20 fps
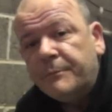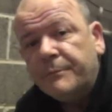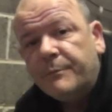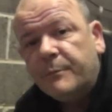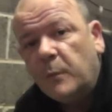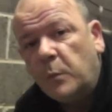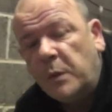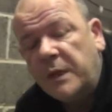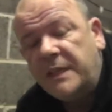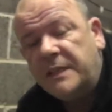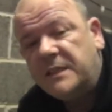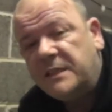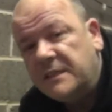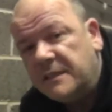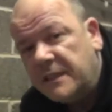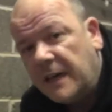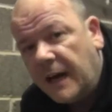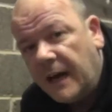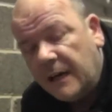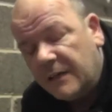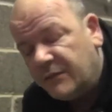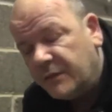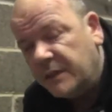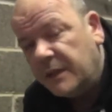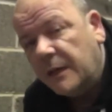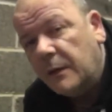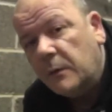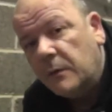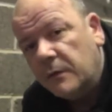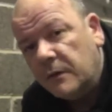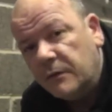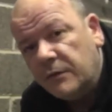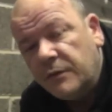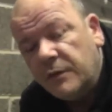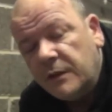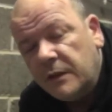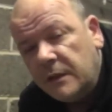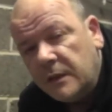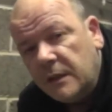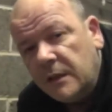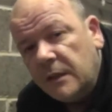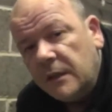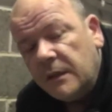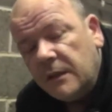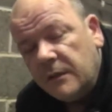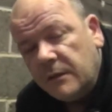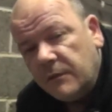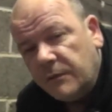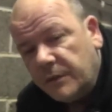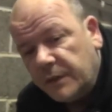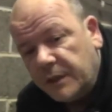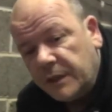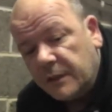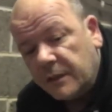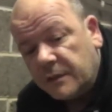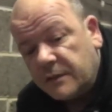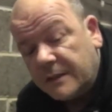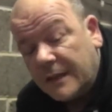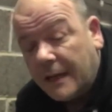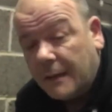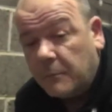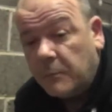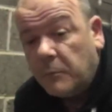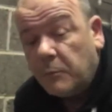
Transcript: and wasted half an hour of video time.